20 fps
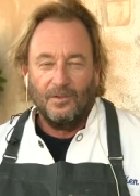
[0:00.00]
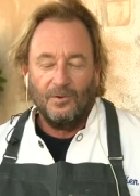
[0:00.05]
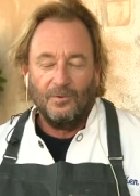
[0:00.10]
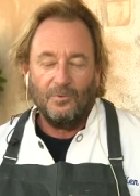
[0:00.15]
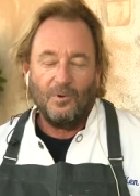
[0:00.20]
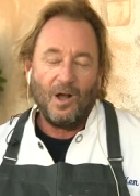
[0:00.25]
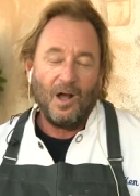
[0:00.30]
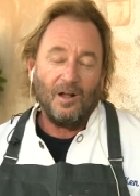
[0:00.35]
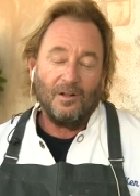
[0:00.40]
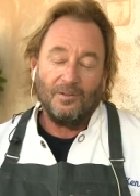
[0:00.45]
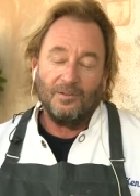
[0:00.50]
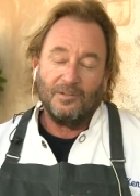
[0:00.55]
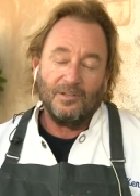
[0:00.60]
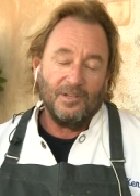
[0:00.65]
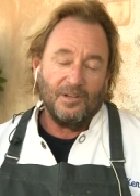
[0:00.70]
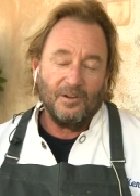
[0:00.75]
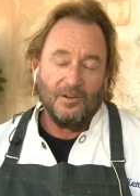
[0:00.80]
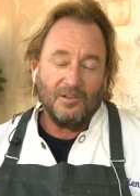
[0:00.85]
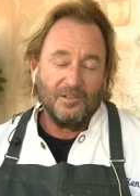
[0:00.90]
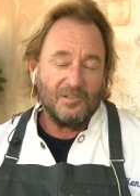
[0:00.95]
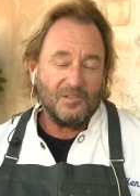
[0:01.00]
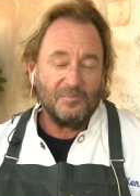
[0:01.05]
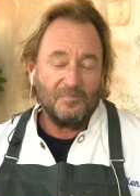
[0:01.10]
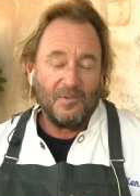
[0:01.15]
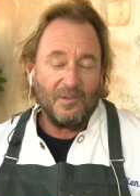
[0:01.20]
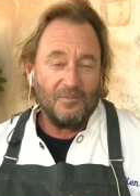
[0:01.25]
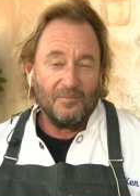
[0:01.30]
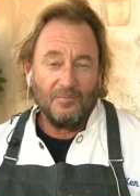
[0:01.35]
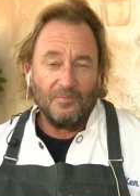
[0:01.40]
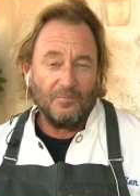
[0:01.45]
Well, you know, it's
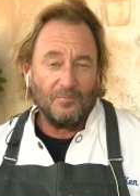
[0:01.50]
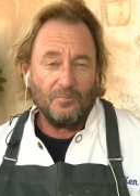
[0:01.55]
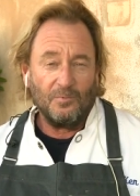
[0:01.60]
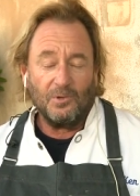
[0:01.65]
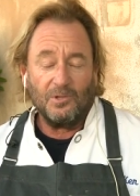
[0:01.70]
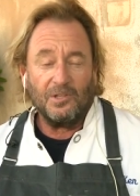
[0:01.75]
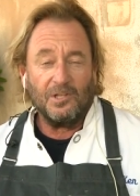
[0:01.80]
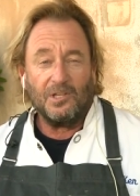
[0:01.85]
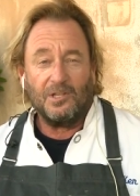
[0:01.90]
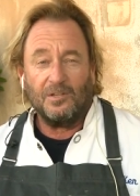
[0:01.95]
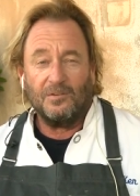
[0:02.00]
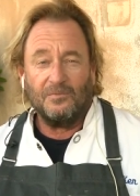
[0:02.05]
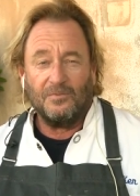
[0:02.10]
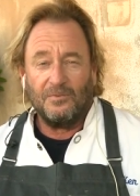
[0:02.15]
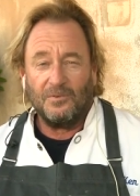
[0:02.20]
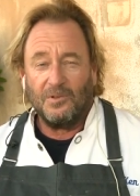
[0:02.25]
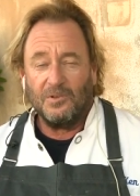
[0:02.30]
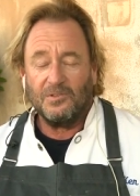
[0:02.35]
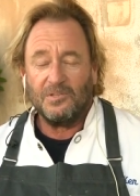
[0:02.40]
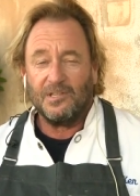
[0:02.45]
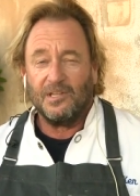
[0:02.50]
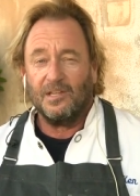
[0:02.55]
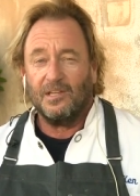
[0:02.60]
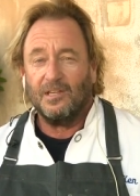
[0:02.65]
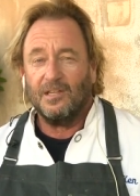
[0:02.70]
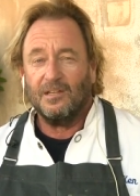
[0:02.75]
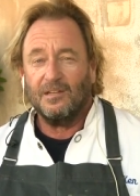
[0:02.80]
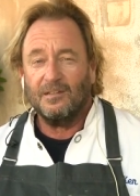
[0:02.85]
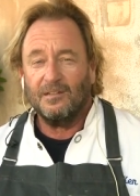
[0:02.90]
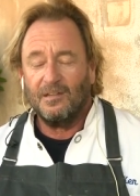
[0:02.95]
been really
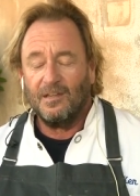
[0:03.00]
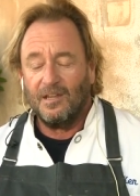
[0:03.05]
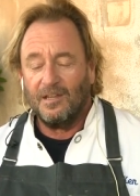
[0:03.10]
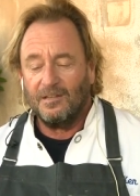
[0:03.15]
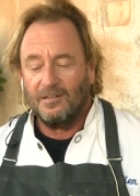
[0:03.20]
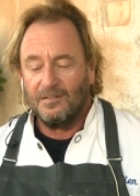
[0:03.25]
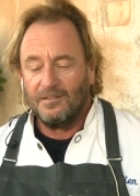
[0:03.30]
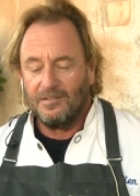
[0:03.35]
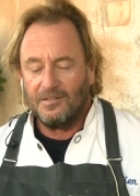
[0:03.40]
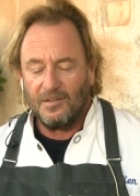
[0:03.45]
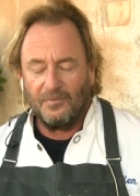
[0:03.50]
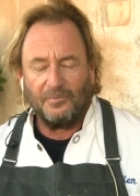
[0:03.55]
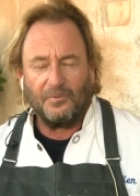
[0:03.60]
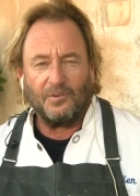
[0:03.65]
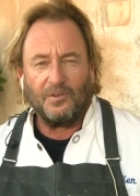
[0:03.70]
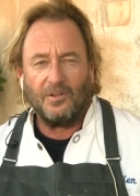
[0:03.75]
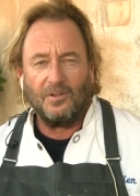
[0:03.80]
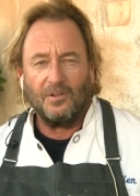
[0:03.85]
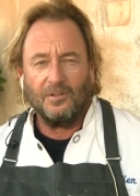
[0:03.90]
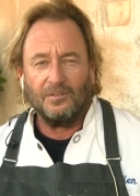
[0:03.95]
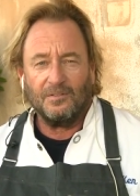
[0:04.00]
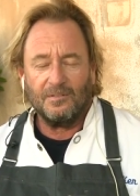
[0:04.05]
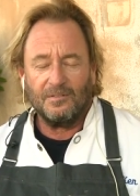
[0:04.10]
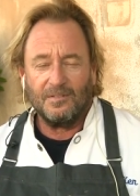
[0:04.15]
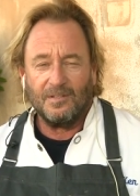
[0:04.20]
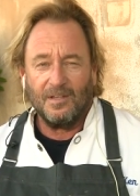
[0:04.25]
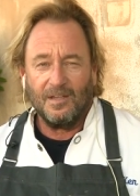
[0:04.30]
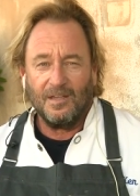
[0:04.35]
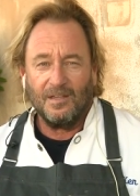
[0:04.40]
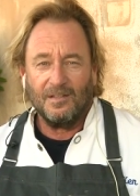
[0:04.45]
confusing and difficult,
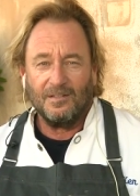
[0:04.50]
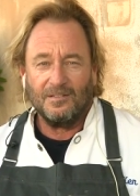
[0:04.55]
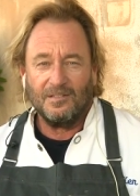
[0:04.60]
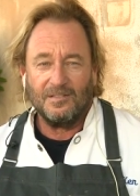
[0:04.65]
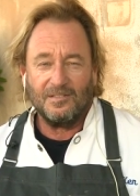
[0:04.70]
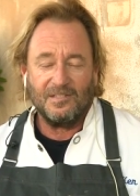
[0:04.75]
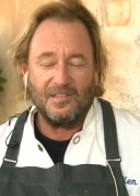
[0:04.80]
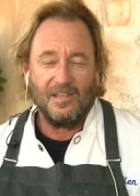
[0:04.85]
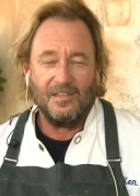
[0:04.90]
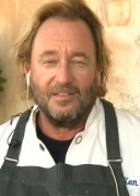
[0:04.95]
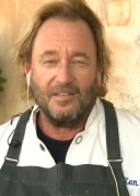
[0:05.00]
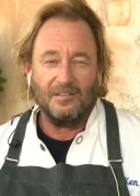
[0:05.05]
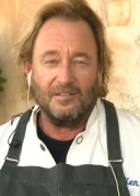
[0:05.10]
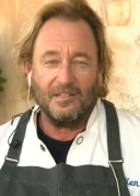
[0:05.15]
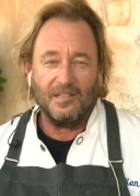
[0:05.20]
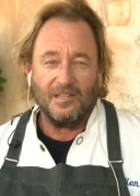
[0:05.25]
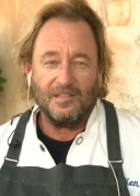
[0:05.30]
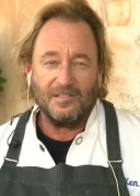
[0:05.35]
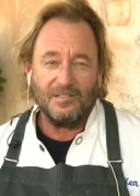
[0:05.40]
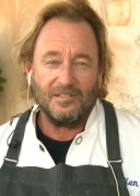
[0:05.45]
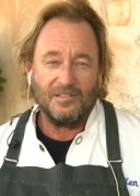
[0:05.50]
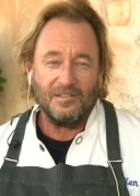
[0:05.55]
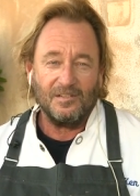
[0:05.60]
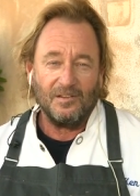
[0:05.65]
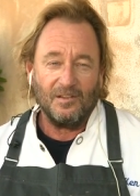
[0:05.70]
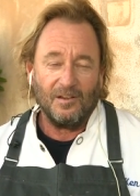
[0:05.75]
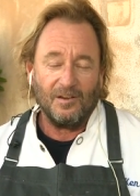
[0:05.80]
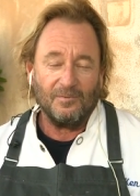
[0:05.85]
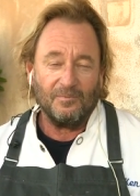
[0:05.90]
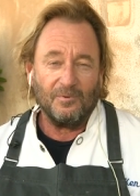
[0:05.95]
to say the least.
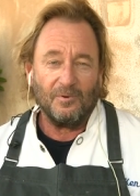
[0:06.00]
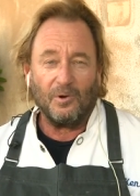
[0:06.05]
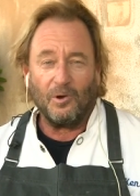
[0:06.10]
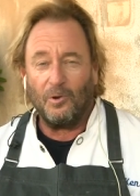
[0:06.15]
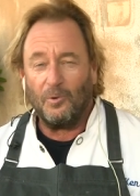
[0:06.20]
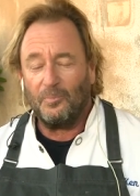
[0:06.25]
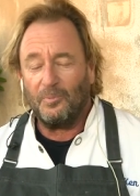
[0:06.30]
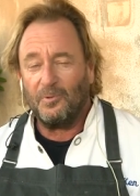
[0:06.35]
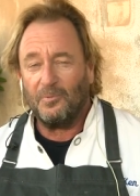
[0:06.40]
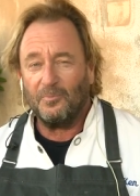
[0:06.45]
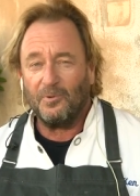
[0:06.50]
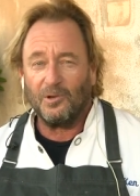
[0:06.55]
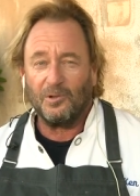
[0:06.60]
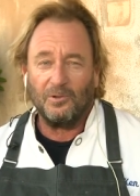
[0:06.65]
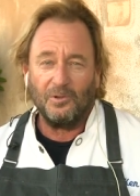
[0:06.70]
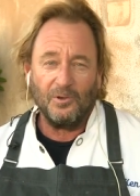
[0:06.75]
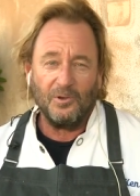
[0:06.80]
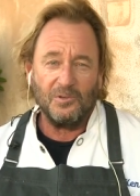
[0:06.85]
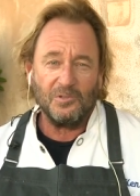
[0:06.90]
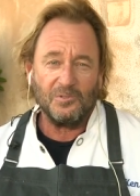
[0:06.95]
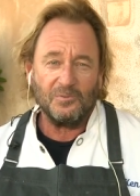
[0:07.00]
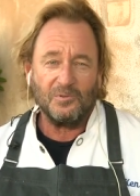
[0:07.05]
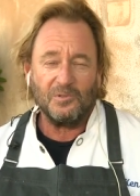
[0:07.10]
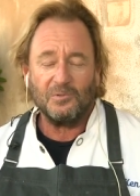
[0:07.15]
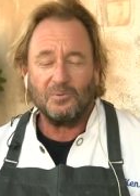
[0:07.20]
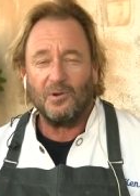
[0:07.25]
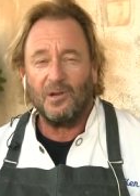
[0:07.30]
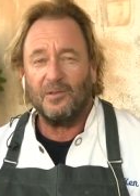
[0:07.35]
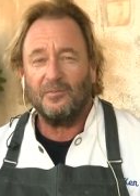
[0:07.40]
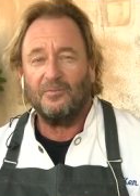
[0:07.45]
We're open, we're closed, we're
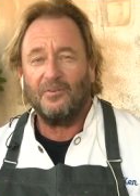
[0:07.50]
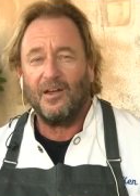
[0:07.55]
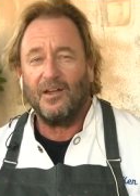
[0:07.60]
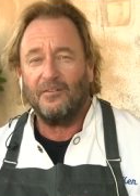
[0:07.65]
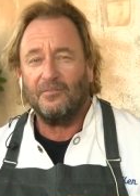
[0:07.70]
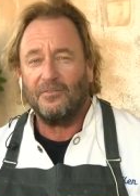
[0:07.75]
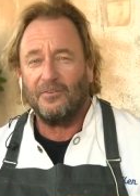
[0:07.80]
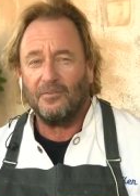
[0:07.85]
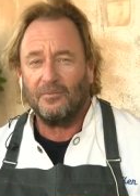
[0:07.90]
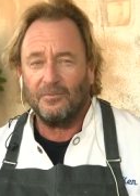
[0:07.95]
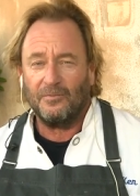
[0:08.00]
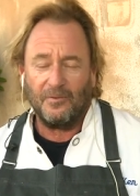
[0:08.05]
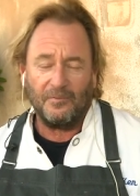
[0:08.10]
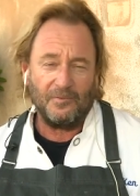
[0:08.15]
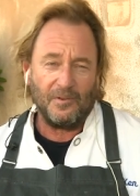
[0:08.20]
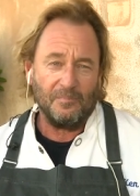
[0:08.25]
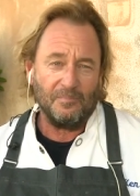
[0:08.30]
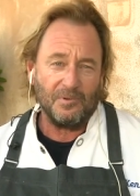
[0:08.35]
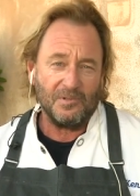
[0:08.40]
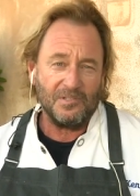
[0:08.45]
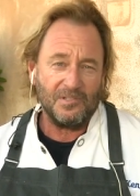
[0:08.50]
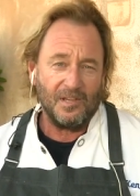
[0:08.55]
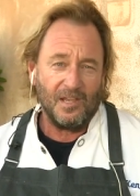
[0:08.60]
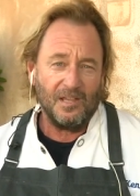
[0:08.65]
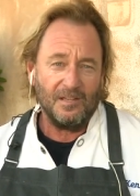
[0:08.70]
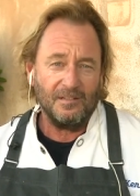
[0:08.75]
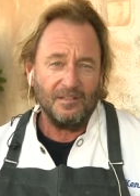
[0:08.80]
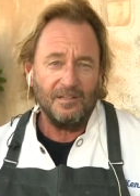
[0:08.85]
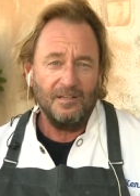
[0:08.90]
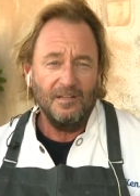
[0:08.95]
25 or
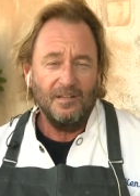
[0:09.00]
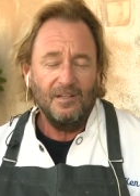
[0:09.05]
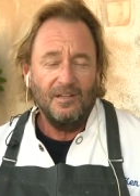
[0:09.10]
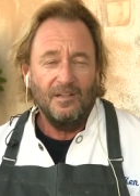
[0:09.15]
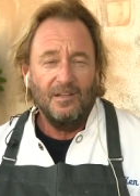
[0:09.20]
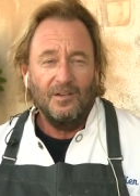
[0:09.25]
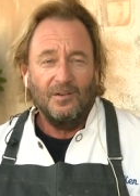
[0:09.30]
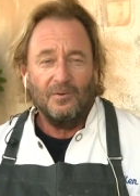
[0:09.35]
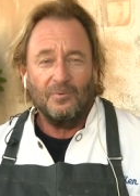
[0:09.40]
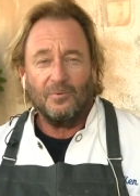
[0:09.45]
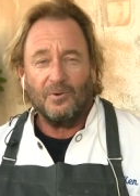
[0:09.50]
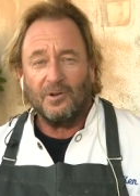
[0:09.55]
50%.